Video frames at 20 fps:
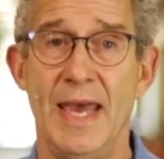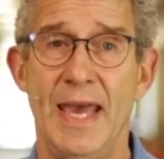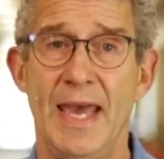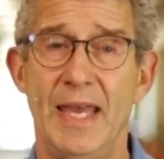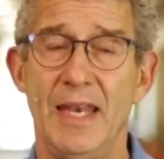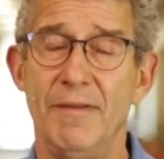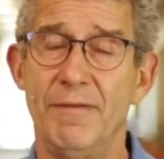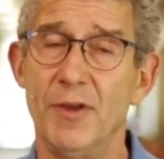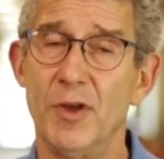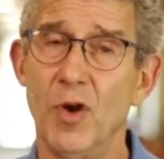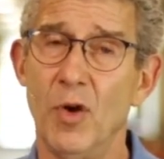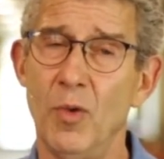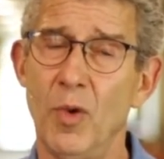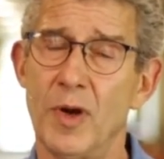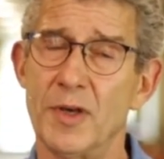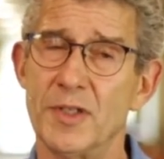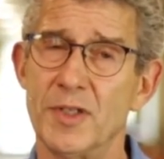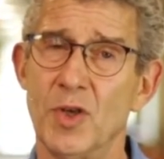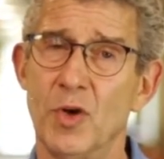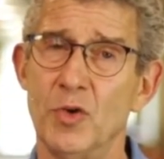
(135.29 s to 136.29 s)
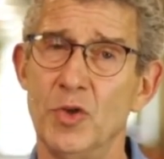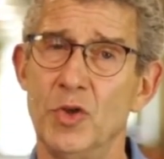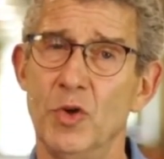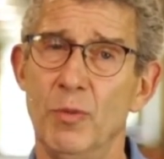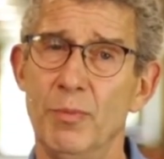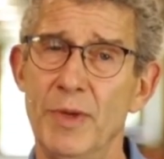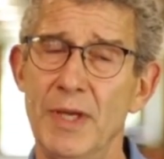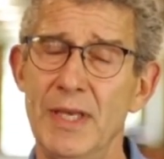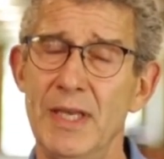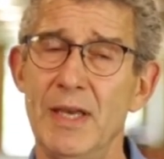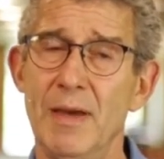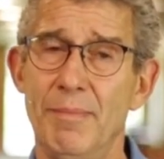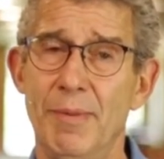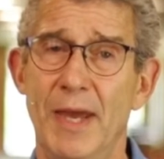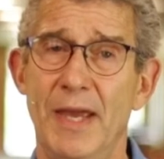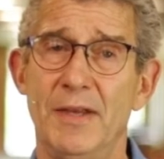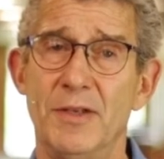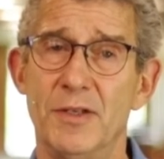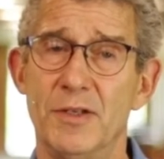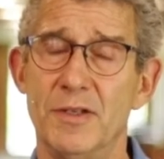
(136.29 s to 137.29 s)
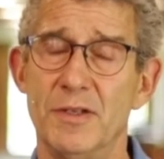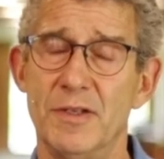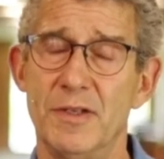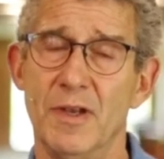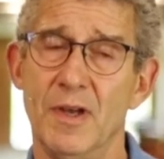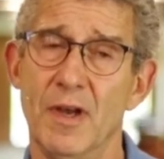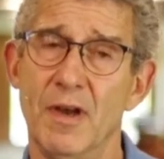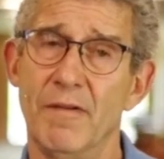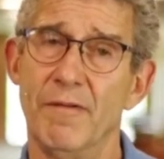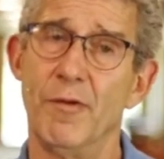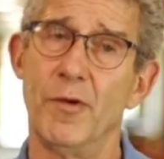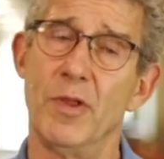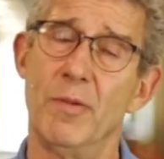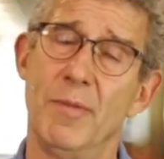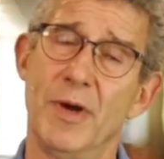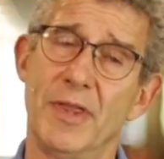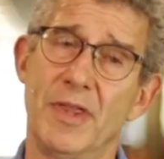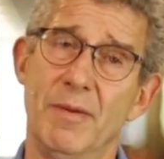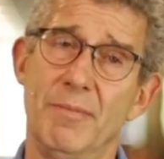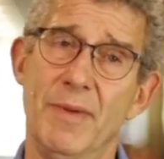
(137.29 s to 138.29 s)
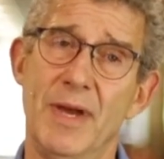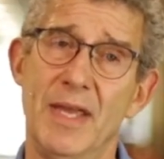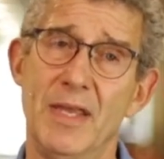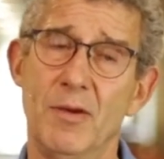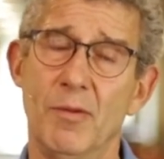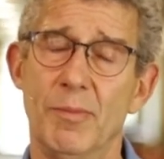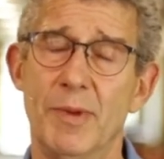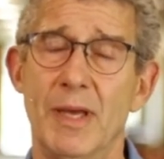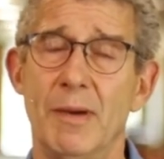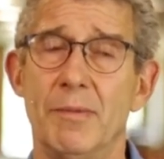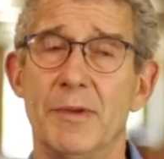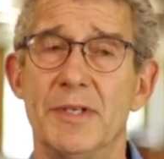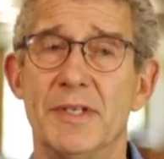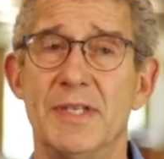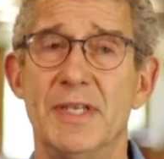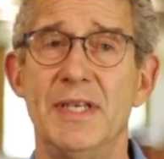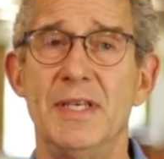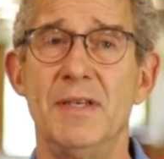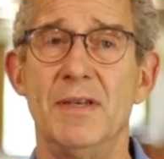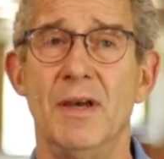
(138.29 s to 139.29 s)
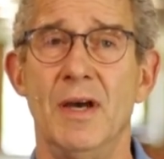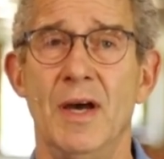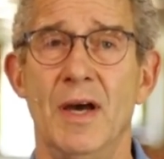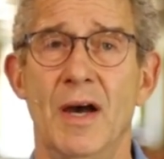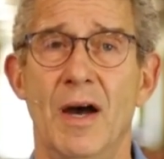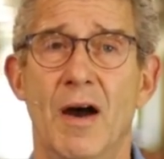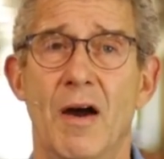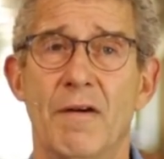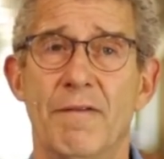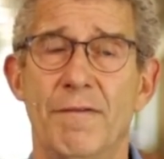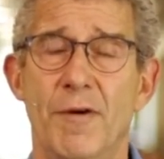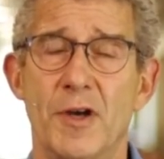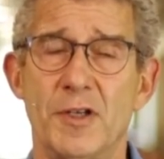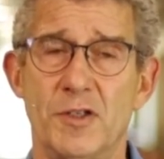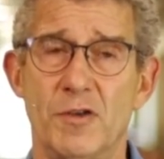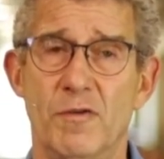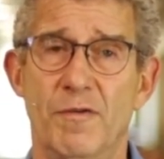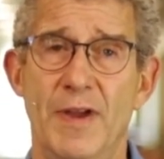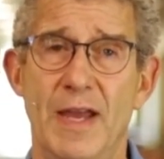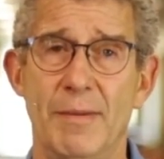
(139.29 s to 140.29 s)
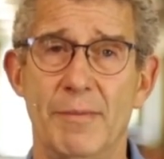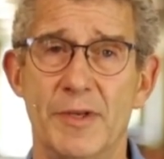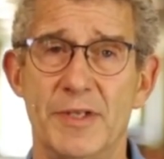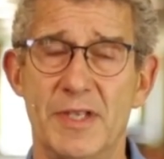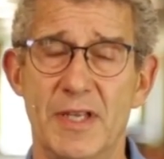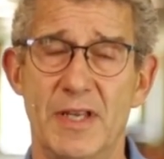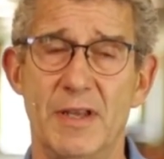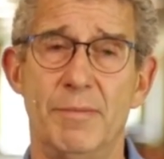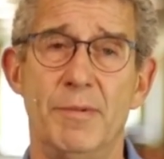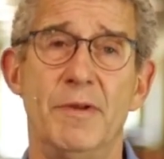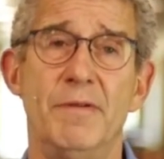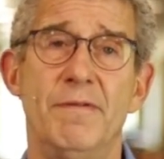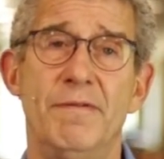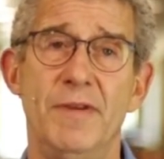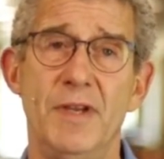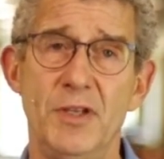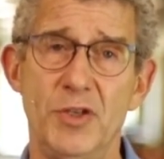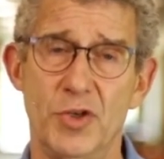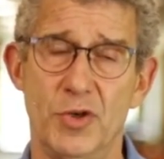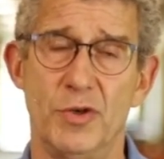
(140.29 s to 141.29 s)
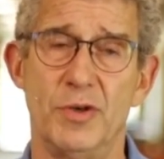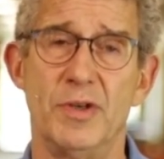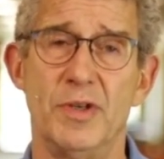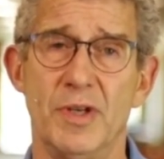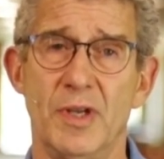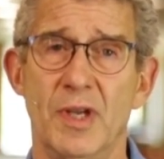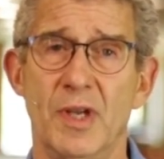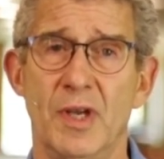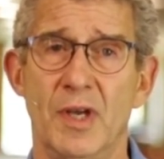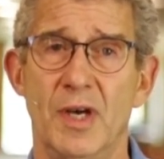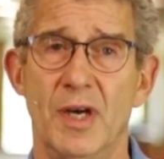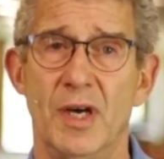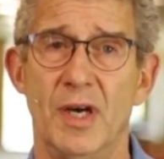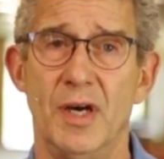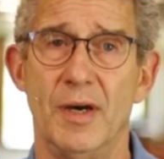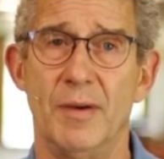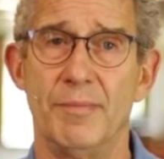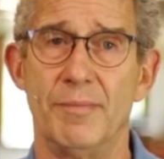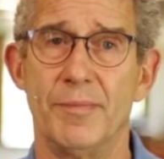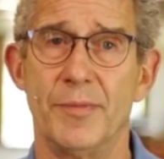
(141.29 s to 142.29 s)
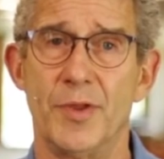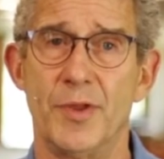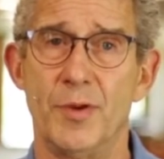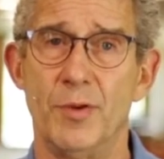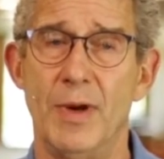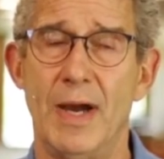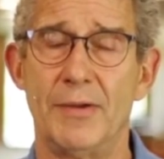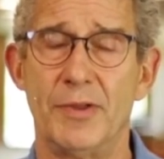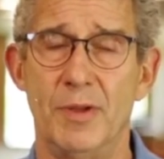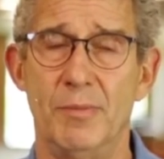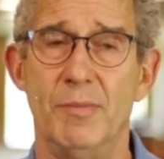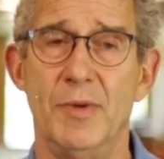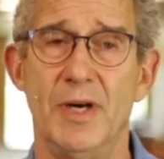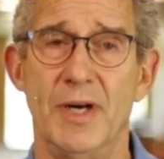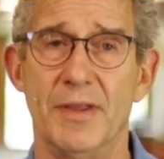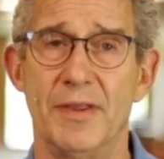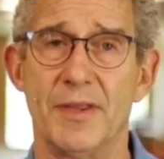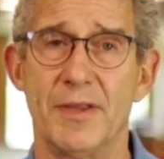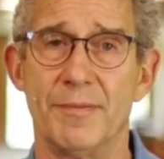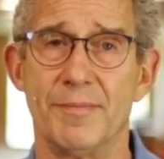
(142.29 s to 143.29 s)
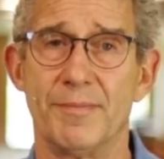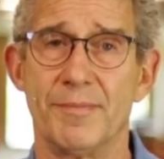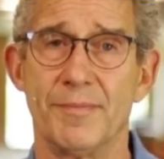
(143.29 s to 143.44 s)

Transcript: And if you go to our social media pages for the month of May, you'll be able to see our foster families that have been featured um, throughout the month.